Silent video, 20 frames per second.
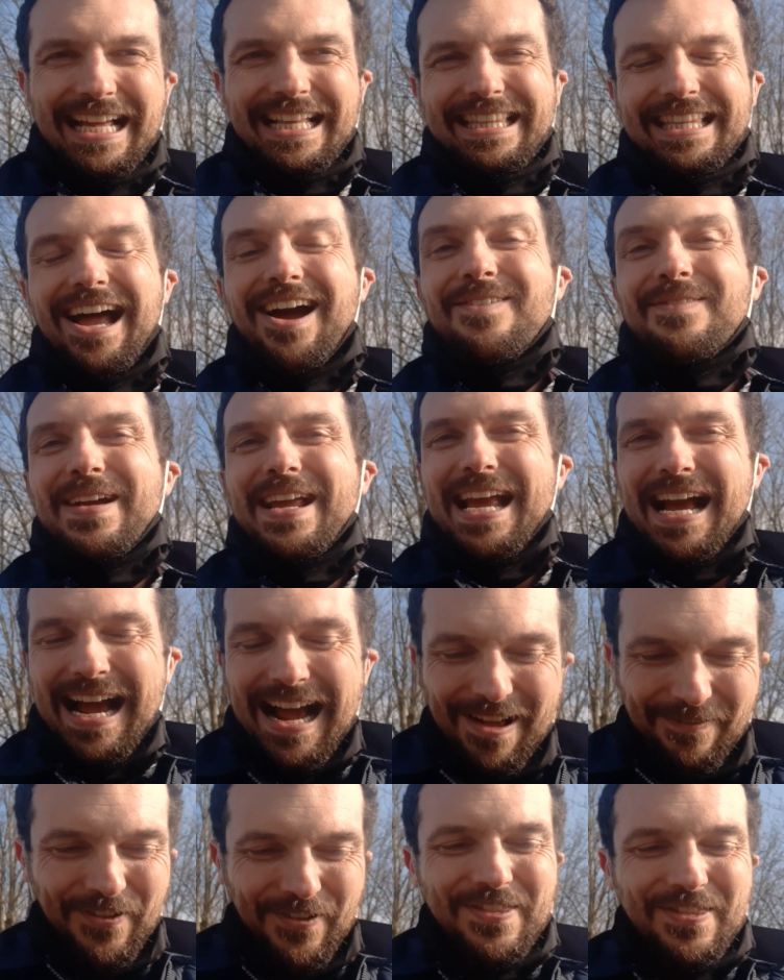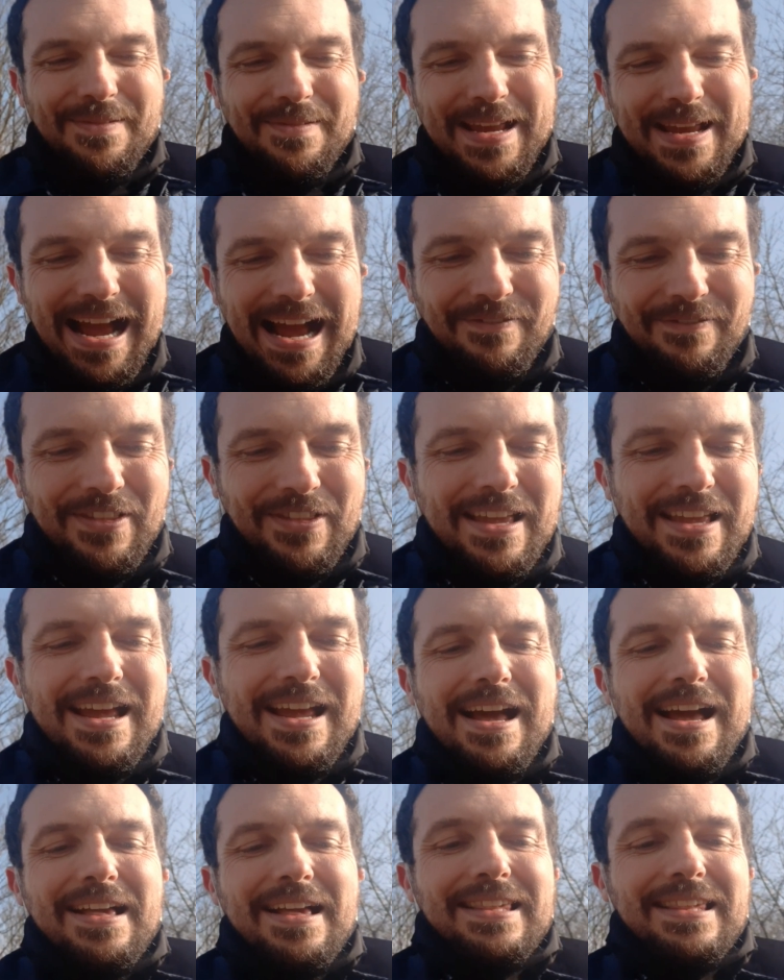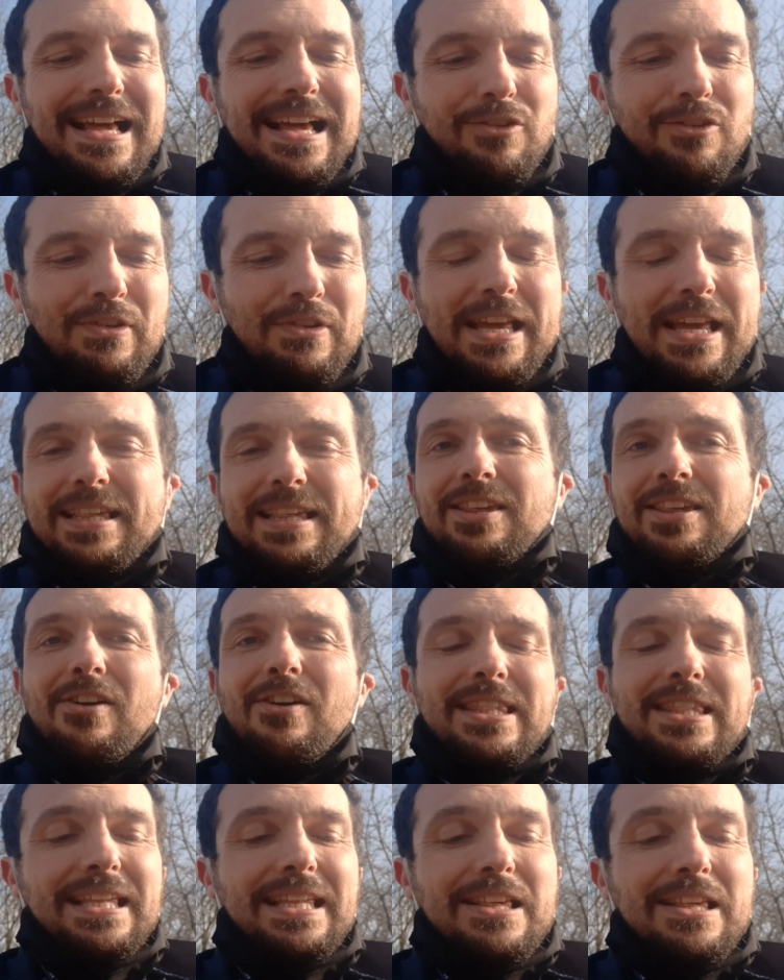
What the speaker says: No, we haven't. So that's really exciting.